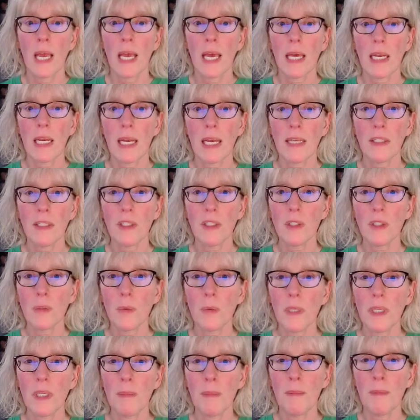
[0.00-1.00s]
and I just
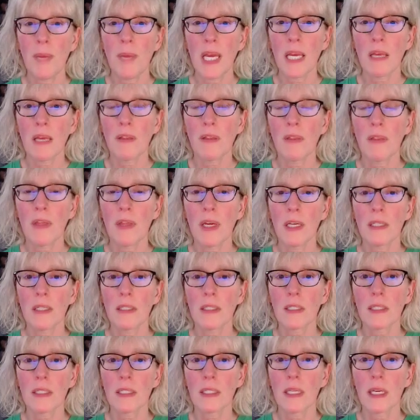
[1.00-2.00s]
want to make
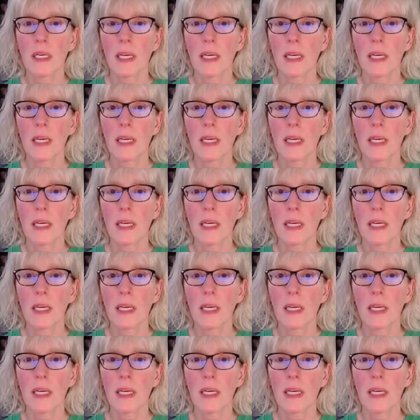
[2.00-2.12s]
this